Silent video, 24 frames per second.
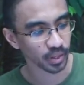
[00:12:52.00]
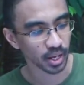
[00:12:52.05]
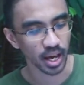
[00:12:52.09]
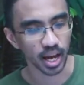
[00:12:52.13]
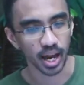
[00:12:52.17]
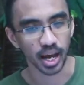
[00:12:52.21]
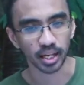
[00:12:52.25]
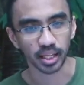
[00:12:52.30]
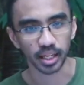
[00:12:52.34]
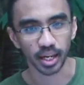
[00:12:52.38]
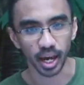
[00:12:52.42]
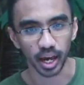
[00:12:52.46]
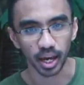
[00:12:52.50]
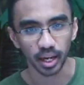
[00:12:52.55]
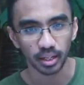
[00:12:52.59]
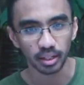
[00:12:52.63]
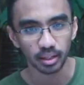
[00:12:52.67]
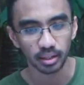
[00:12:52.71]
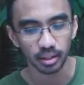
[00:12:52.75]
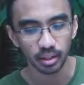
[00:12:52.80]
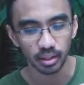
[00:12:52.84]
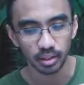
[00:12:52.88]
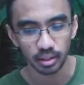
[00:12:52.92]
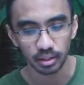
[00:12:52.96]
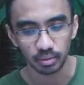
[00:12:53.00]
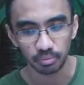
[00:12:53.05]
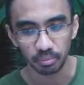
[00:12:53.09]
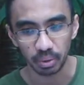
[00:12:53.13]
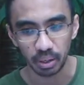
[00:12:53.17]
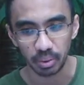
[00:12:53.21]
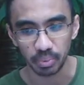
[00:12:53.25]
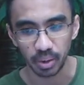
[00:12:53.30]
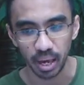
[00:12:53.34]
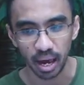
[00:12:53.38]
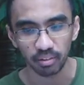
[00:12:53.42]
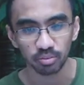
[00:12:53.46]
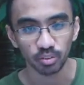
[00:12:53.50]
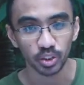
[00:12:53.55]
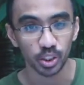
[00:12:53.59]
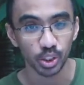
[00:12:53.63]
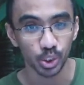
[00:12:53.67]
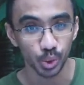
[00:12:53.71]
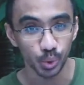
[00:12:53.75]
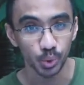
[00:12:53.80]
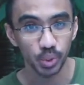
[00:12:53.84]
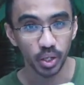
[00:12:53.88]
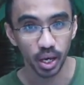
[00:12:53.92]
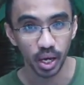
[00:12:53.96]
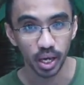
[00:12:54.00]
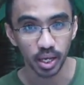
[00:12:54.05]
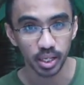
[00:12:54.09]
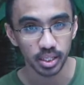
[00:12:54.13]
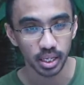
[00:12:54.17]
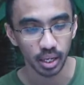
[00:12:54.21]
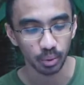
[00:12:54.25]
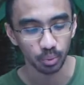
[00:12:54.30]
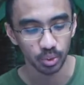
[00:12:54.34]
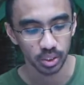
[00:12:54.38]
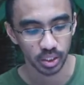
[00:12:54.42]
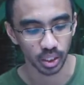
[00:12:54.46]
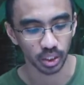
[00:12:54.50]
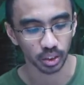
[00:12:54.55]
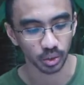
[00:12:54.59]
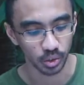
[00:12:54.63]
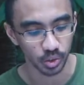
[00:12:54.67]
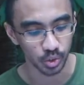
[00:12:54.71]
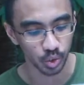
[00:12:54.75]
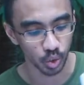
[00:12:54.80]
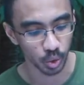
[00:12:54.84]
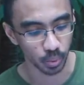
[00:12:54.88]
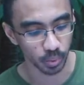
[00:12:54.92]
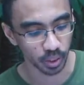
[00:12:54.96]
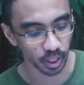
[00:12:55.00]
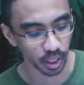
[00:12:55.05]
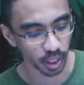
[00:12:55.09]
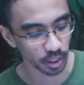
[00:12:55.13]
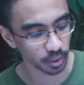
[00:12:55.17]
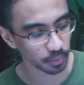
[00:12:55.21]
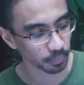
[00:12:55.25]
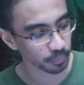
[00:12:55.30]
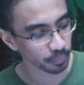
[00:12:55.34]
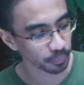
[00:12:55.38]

again. Maybe after 2 days I will start consuming it.